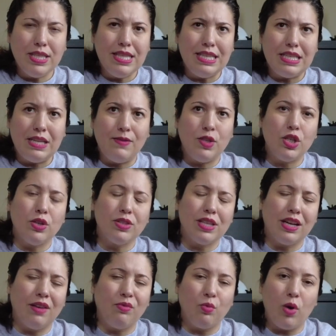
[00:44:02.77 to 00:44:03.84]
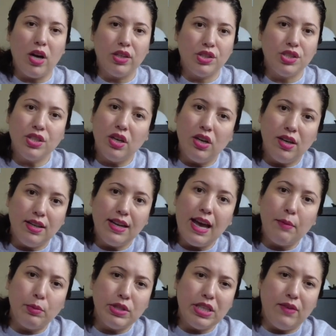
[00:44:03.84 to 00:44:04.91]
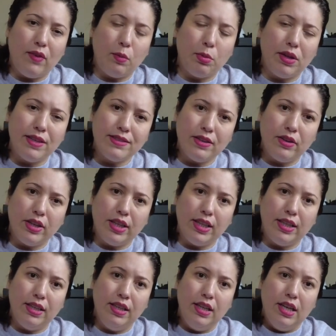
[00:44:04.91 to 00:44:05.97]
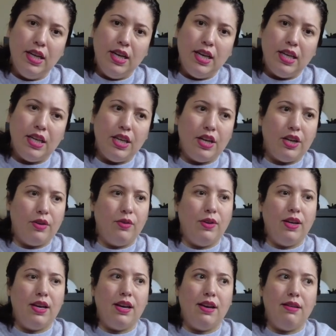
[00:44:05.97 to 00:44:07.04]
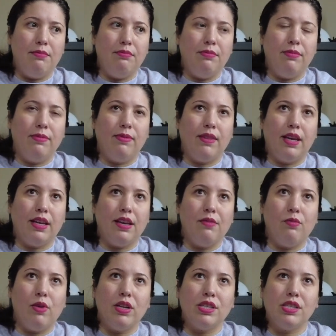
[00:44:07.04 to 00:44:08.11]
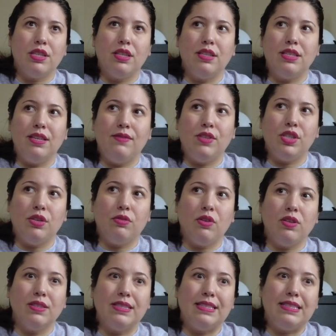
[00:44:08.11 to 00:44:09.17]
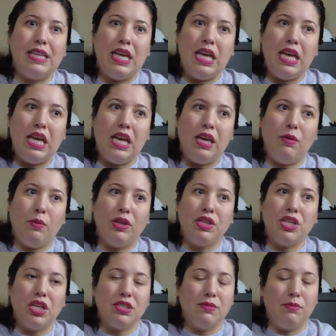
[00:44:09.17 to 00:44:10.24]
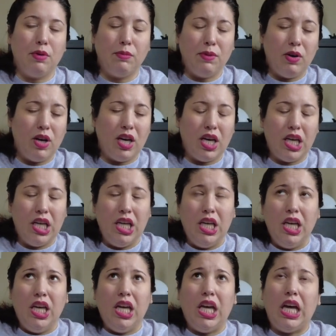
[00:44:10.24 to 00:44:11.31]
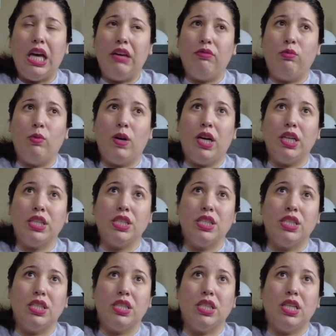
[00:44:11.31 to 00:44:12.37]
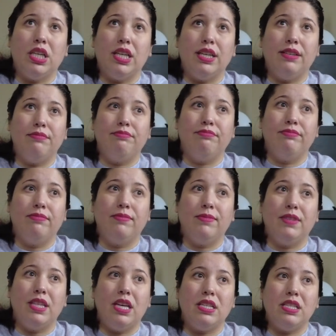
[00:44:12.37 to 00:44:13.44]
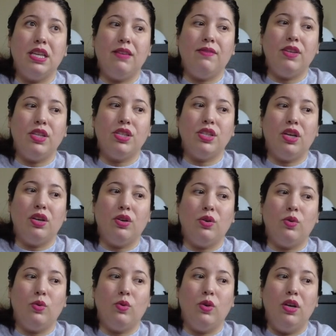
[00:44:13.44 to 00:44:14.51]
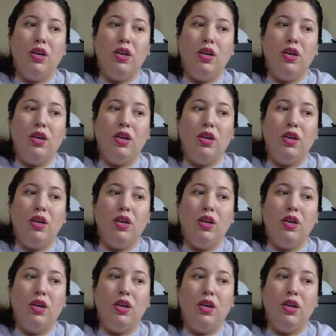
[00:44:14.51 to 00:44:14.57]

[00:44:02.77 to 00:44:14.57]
of the TV shows that I've watched on Apple TV Plus are good. You know, like I've watched the TV show called C with Jason Momoa. I've watched the TV show